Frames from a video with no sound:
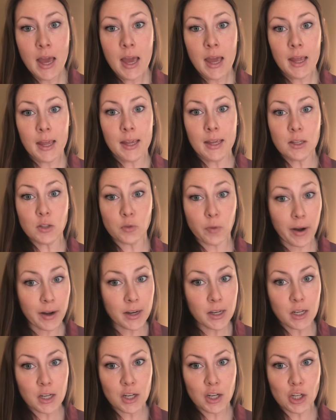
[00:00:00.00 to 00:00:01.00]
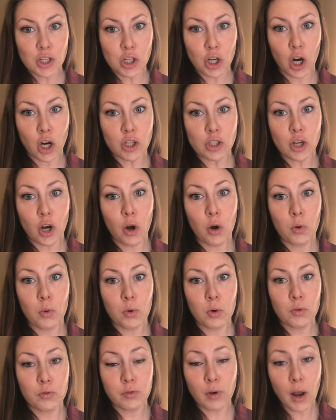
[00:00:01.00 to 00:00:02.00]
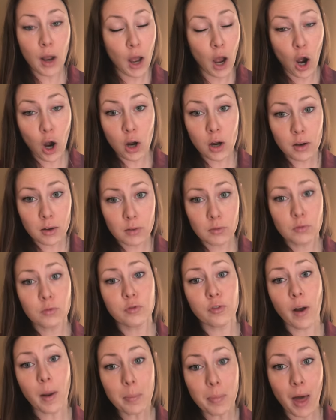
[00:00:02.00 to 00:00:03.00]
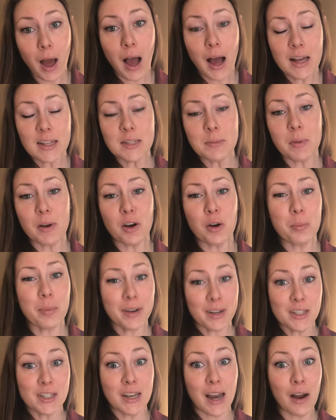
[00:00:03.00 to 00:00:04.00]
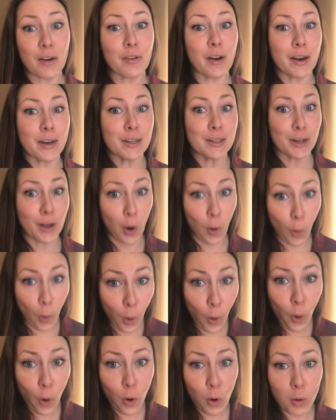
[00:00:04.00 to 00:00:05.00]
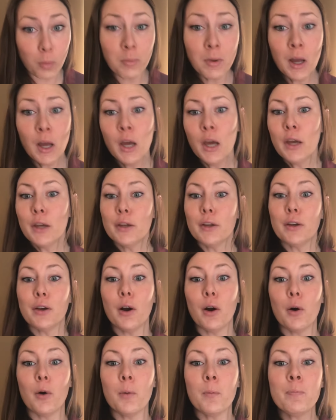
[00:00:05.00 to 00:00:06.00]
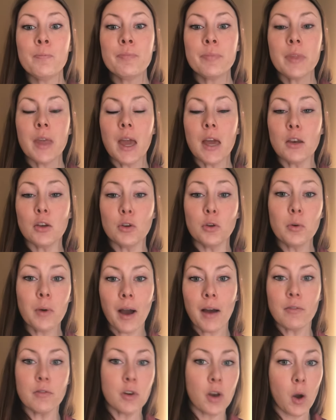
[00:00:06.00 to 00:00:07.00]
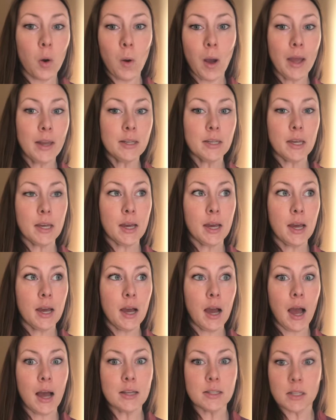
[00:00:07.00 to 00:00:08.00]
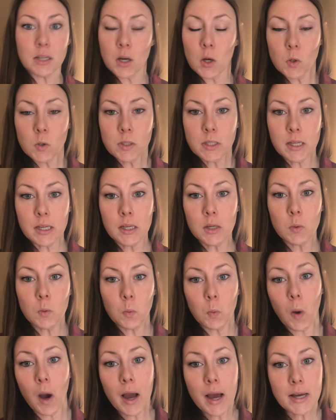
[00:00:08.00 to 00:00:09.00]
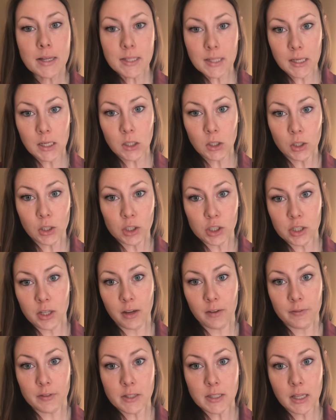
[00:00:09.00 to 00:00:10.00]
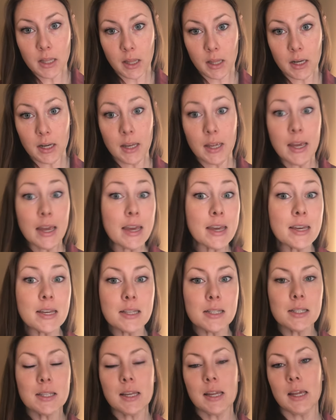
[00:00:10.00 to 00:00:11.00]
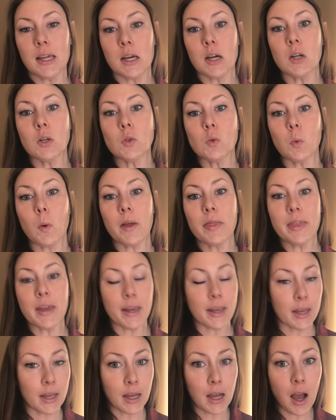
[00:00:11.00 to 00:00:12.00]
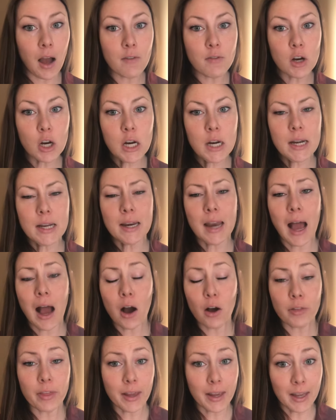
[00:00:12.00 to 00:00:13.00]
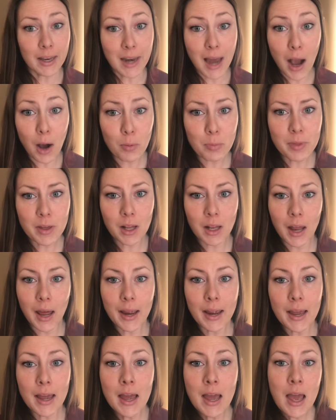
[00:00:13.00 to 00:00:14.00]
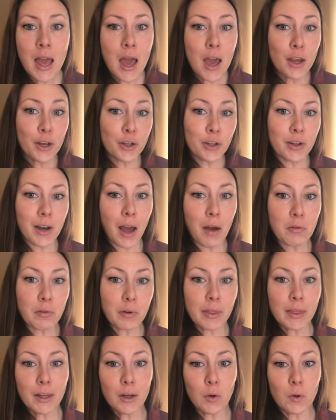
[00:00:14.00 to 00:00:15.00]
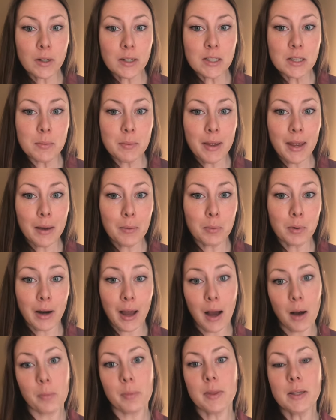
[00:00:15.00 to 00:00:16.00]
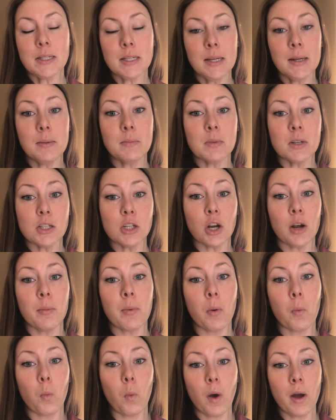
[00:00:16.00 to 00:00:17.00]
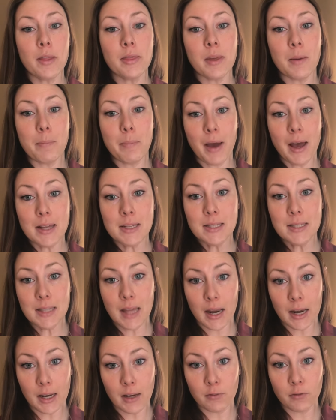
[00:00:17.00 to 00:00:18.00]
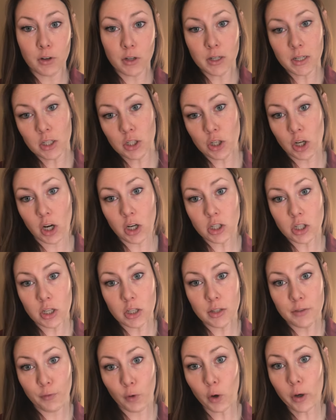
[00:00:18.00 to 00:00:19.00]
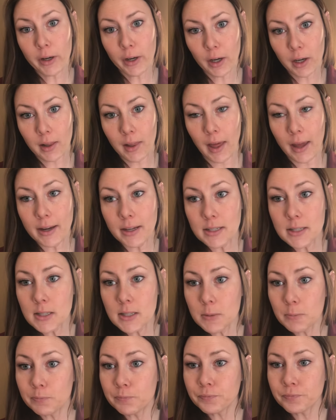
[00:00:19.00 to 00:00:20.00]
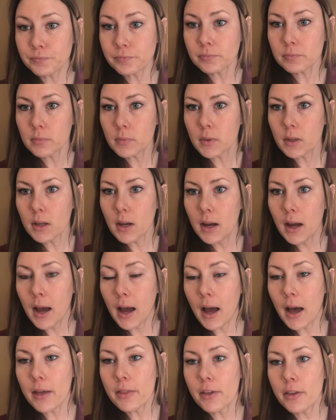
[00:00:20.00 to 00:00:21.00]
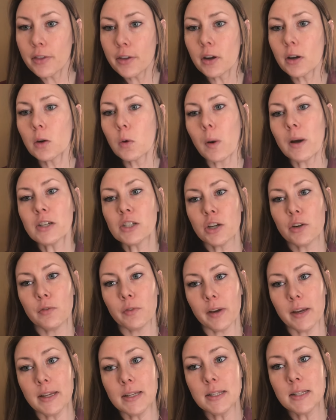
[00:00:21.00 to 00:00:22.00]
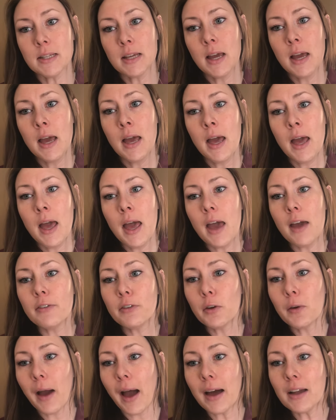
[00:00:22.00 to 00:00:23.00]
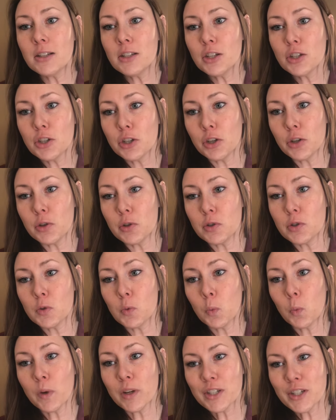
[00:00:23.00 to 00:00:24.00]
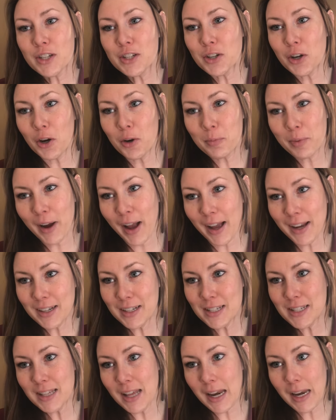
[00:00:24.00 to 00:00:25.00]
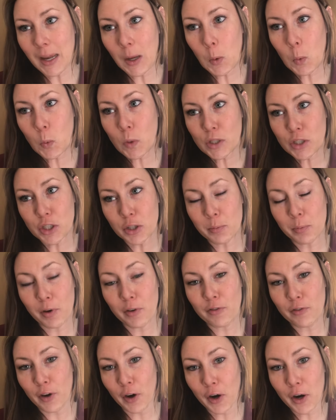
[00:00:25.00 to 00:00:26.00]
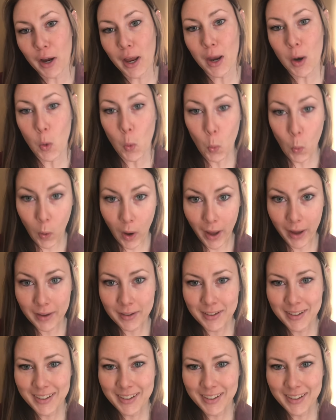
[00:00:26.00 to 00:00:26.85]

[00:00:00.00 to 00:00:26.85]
he's ready to discharge home from the hospital, but he's not ready to go home, and you have no idea as an OT what a skilled nursing facility is and what they can cover and how they can help the client, you're not really going to be able to help the team determine what the best setting for discharge is for your clients. The third question reads, if you had to choose, which adult practice setting would you prefer and why?